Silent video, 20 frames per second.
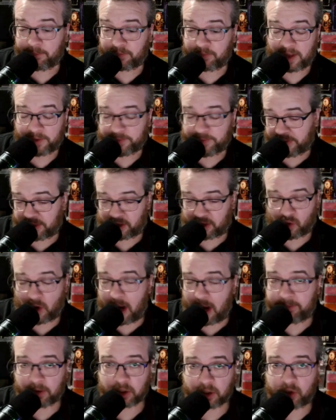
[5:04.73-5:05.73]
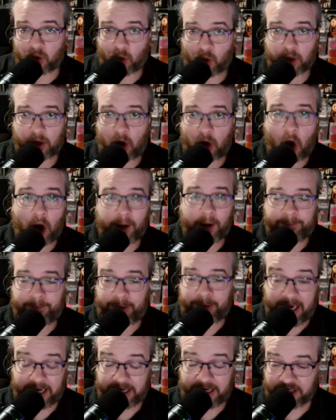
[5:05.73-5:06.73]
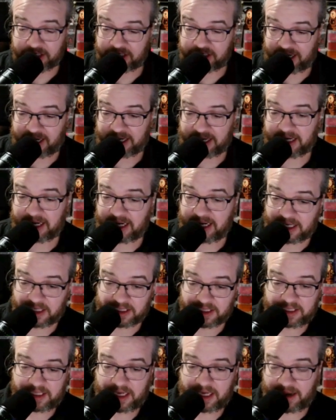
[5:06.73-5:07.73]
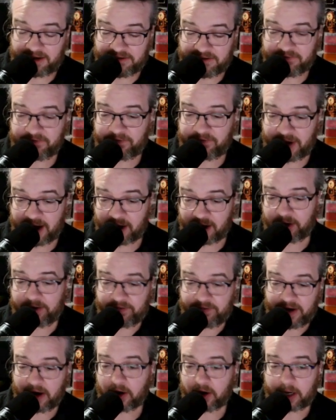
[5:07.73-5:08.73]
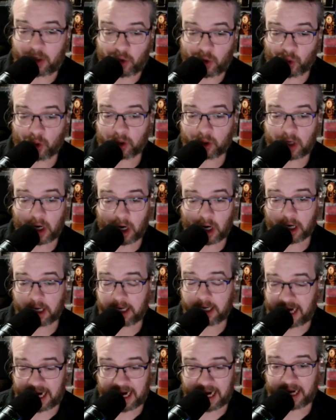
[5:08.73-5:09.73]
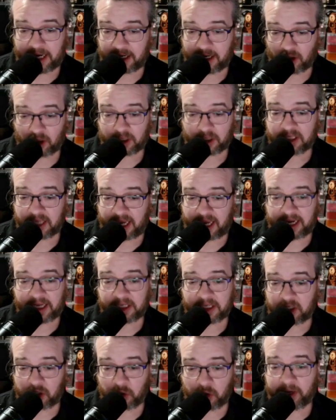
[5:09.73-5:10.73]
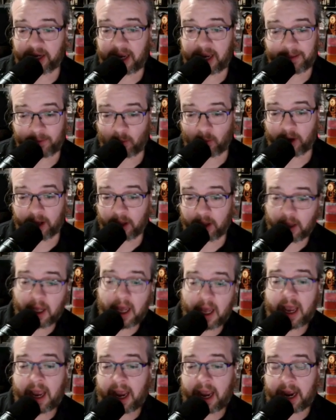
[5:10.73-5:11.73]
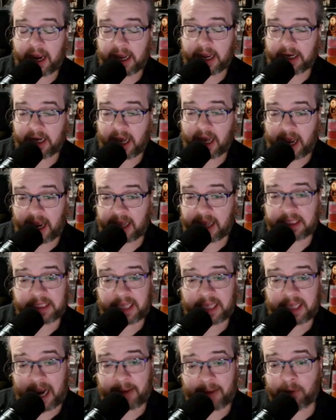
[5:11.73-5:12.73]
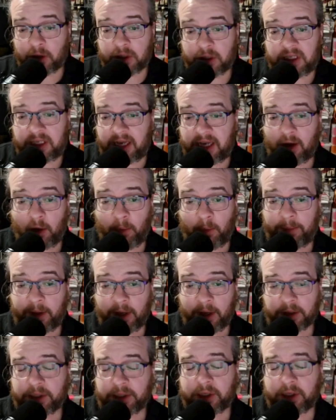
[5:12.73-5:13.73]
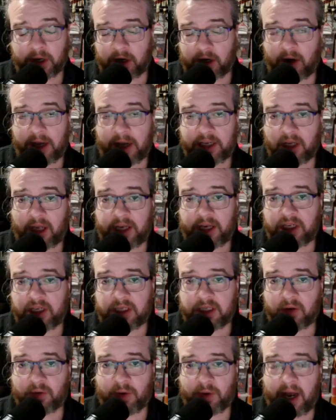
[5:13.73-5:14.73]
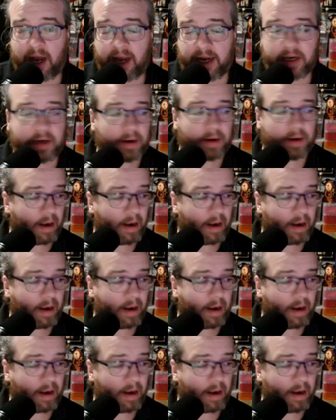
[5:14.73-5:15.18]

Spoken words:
With Grab Your Sword on Banish. It is a very, very cool card and looks like it's doing him well in this Amber Steel build. So congratulations to Ryan.